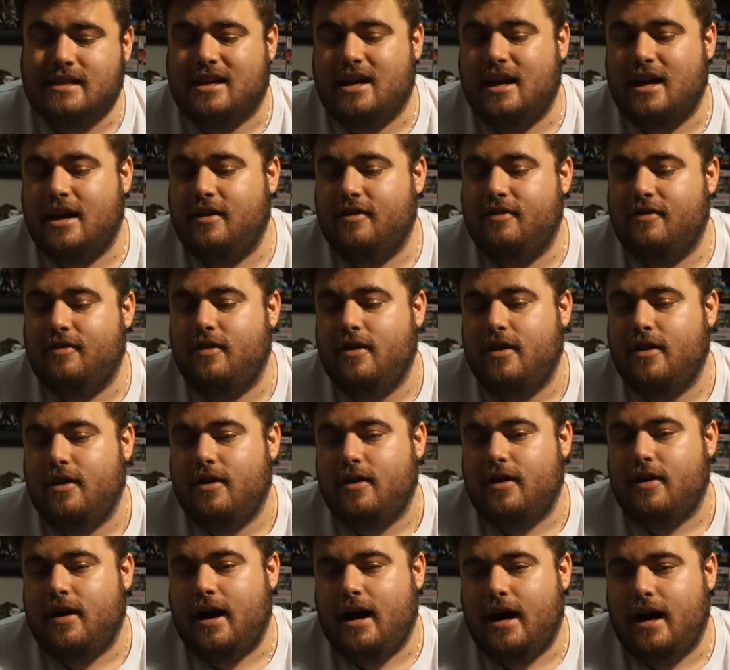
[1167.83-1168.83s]
I kind of
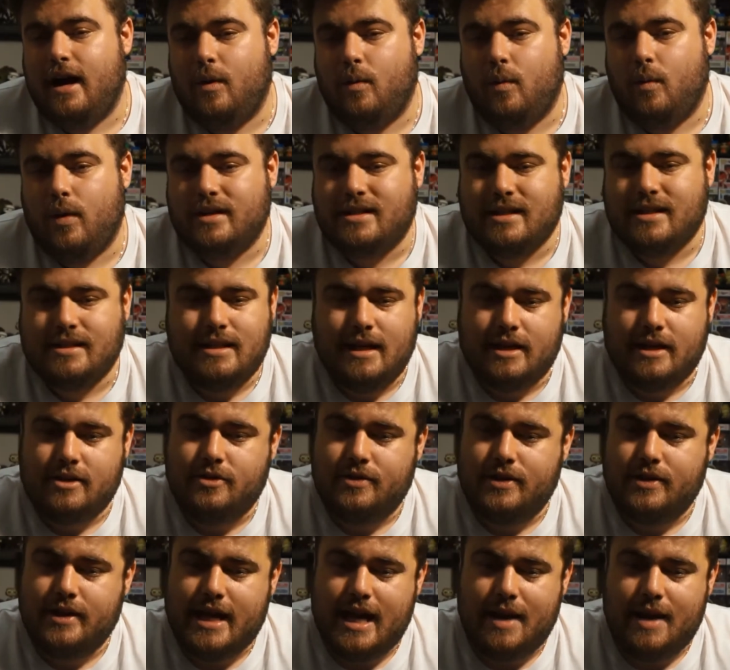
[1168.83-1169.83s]
once I start
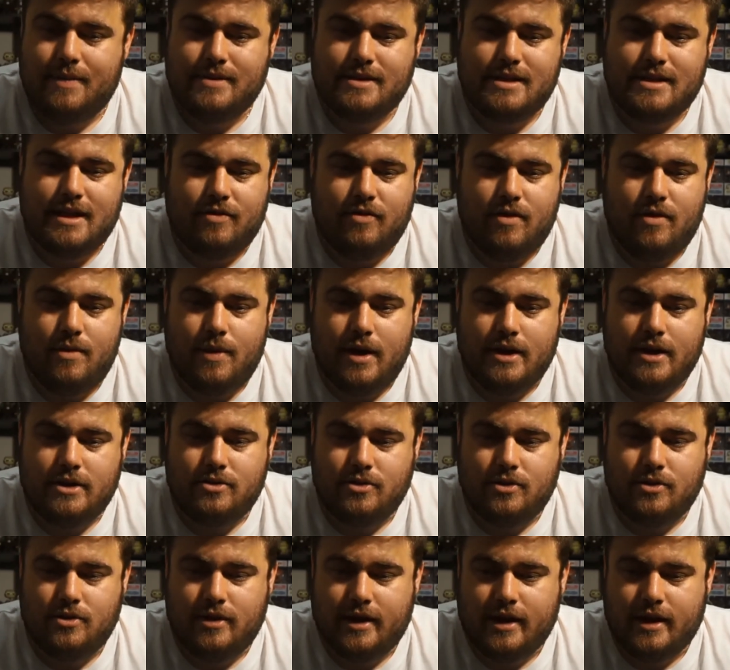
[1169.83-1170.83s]
doing the gaming stuff, we might
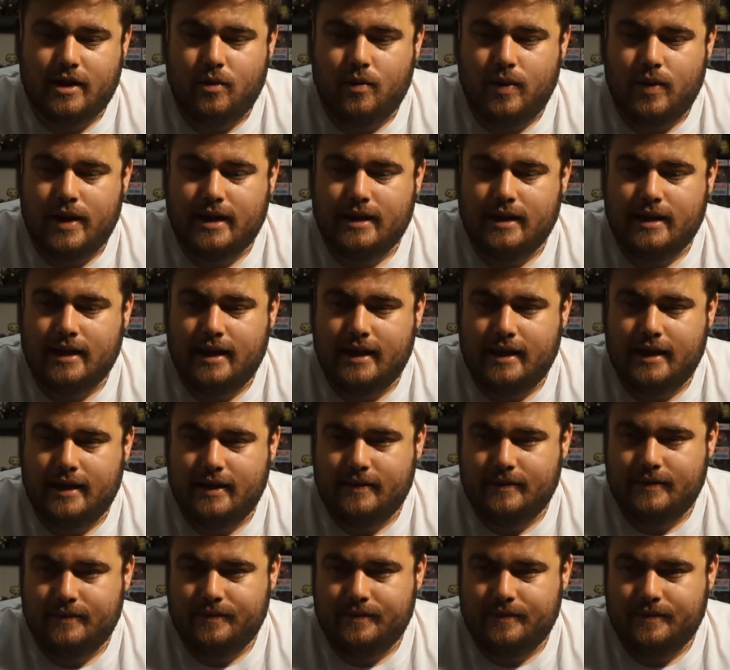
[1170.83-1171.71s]
do like a weekly